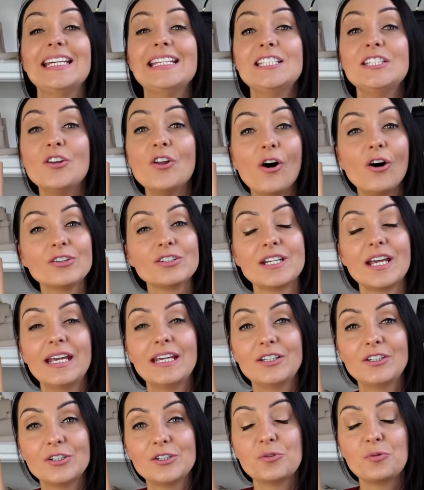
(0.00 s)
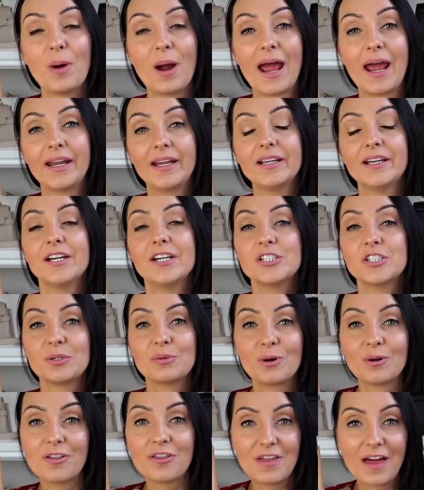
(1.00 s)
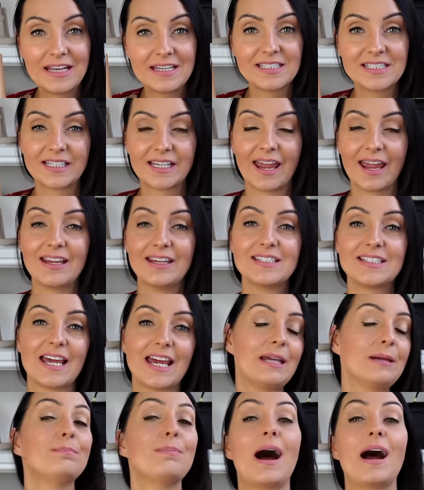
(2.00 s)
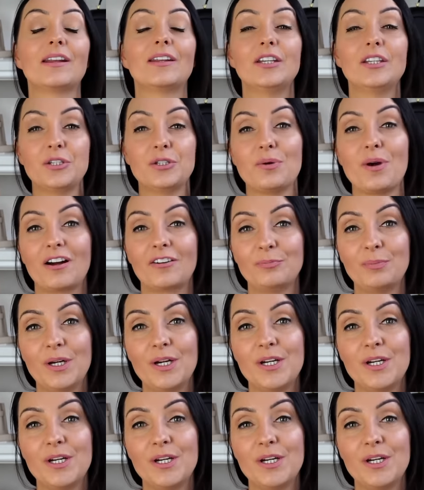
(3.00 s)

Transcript: is not a good way to authenticate a bag that you have